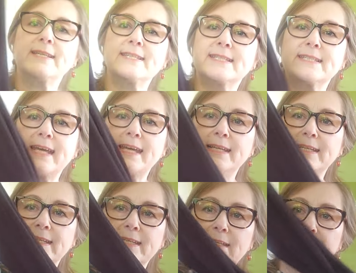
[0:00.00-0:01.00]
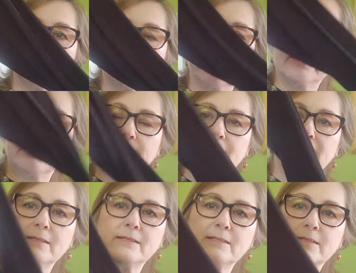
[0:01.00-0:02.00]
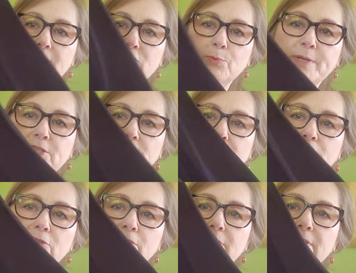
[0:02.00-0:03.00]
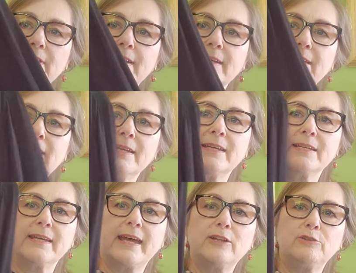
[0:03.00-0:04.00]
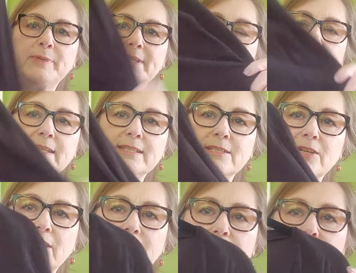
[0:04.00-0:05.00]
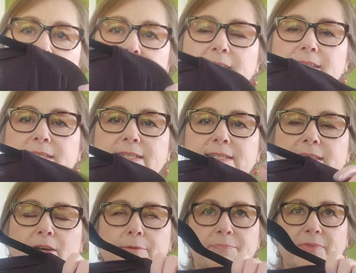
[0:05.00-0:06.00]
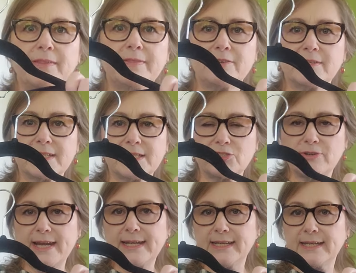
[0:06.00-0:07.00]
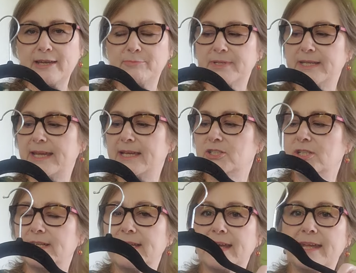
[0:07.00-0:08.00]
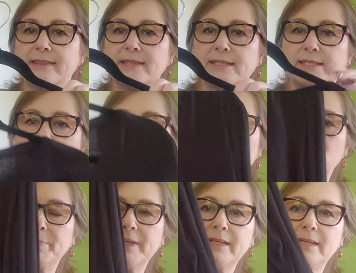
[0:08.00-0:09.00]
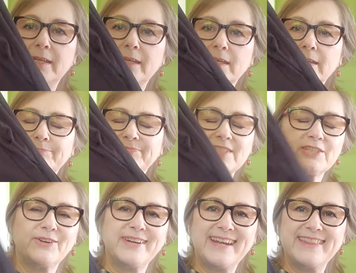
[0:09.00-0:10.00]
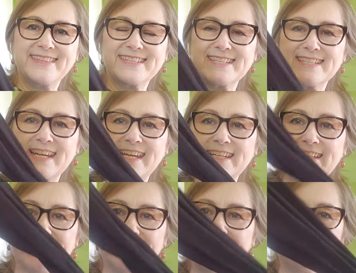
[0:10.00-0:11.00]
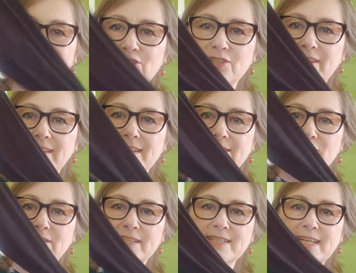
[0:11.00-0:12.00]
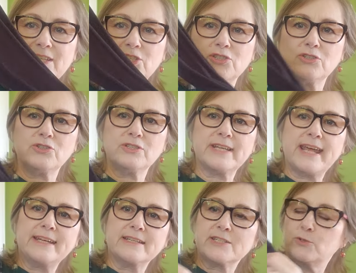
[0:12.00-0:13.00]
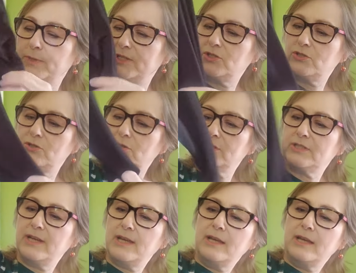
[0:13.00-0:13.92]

Staley sweatshirt. Elbe Textiles is, I think they're an Australian company actually, and this Elbe, sorry, and this Staley has got a t-shirt and a sweatshirt